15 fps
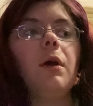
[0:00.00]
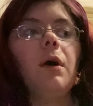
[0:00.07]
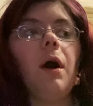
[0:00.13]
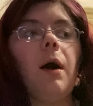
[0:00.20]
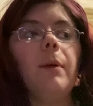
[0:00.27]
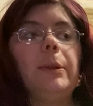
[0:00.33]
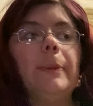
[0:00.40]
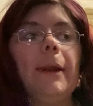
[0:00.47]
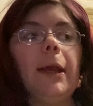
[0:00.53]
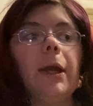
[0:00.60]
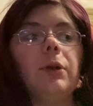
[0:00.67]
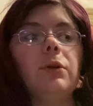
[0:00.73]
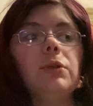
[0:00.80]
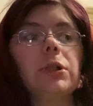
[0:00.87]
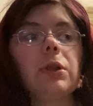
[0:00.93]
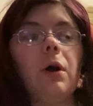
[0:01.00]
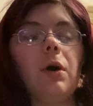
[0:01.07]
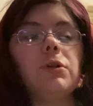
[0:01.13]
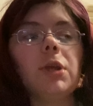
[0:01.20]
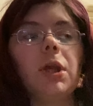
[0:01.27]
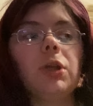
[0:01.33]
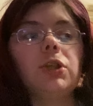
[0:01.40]
Depending on who's
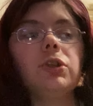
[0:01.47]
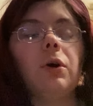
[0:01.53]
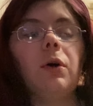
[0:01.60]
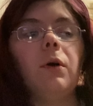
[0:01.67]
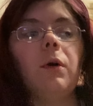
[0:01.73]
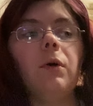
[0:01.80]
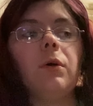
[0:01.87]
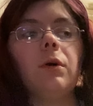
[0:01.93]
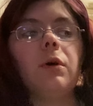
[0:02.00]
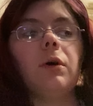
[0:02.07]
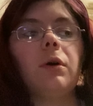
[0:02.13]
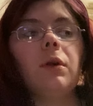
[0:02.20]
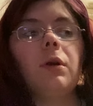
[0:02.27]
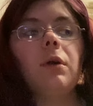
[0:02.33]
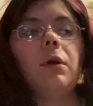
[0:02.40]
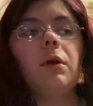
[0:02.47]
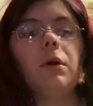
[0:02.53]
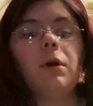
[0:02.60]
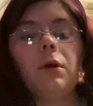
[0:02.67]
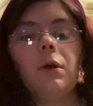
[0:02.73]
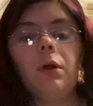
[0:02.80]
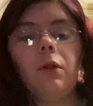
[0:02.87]
closing, she'll
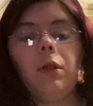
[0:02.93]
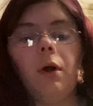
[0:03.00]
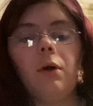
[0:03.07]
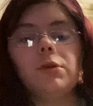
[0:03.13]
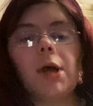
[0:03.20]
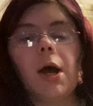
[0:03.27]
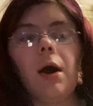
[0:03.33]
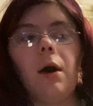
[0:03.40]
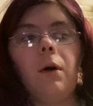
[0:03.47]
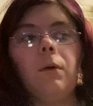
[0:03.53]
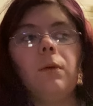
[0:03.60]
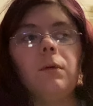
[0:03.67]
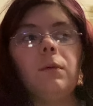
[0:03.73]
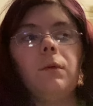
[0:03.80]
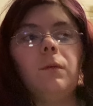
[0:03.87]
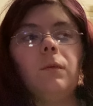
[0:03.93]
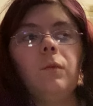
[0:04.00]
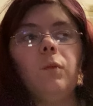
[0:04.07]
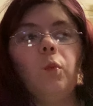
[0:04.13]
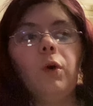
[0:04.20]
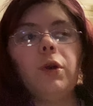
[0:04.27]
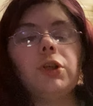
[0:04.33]
close out
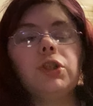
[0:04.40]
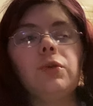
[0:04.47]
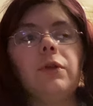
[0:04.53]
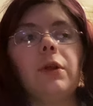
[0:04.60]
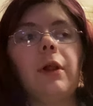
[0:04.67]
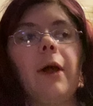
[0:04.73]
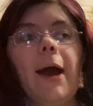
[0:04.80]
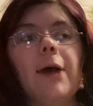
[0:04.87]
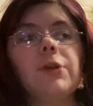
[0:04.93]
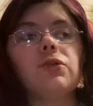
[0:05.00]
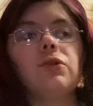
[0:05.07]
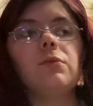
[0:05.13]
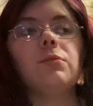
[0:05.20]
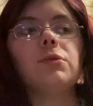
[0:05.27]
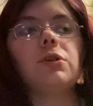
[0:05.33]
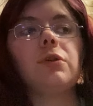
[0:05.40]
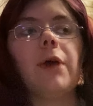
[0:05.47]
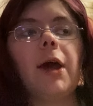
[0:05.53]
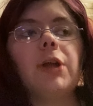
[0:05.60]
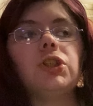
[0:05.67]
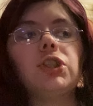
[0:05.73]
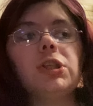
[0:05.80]
one or two of the classrooms so
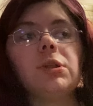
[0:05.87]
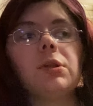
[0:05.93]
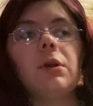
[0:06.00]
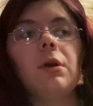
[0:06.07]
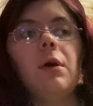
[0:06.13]
that you